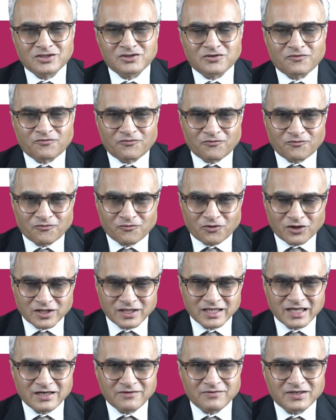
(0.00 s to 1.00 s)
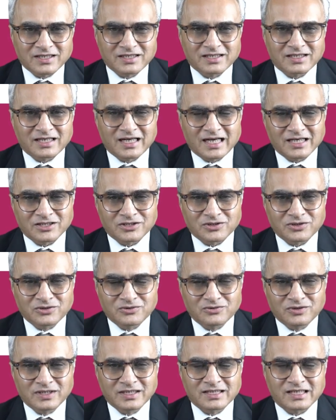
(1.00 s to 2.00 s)
So what the investor has to
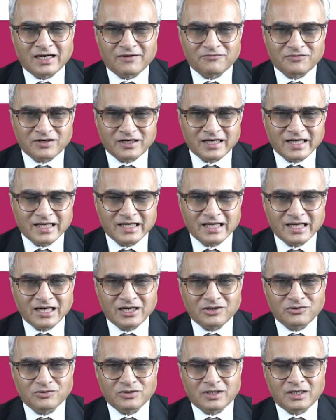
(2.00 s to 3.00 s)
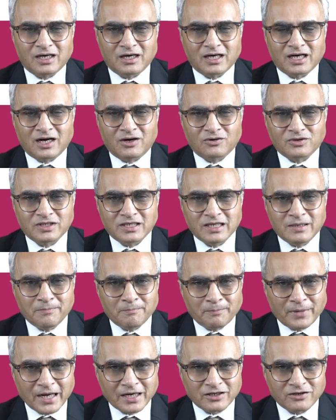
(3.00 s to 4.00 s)
do is, after taking into account the
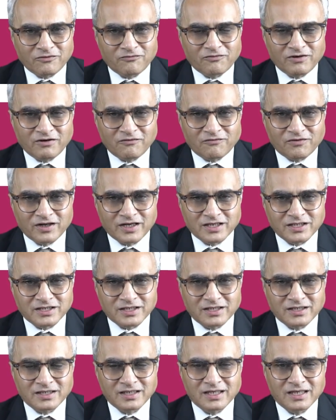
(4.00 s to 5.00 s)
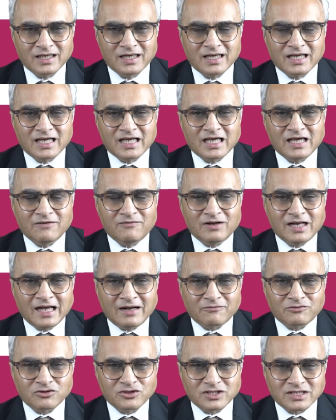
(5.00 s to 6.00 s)
impact of inflation, he will
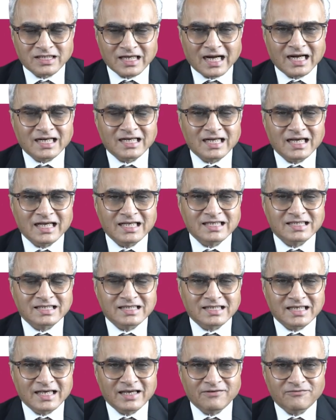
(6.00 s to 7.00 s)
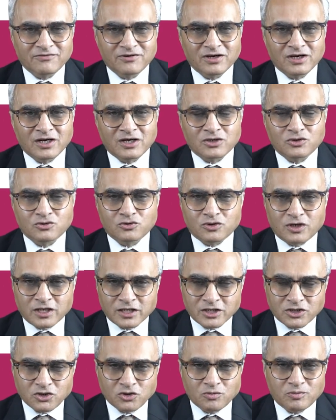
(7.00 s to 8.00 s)
have to start and save to
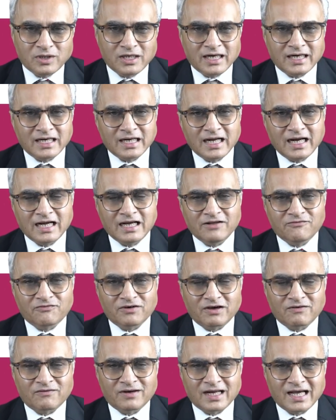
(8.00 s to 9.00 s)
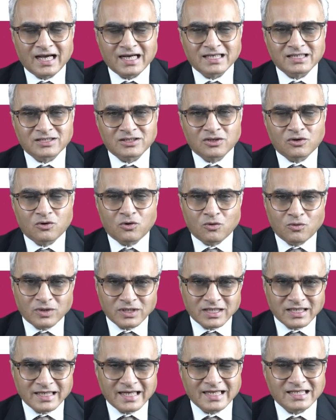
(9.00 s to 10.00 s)
accumulate 85 lakhs
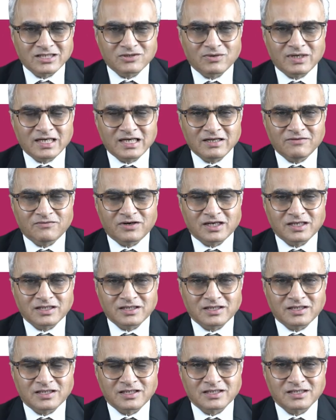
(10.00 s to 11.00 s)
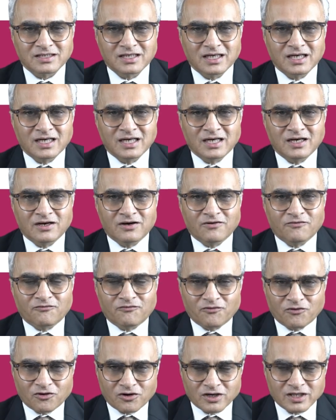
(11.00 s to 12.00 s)
over the next 21 years
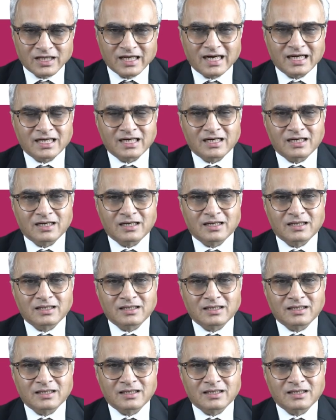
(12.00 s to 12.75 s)
for that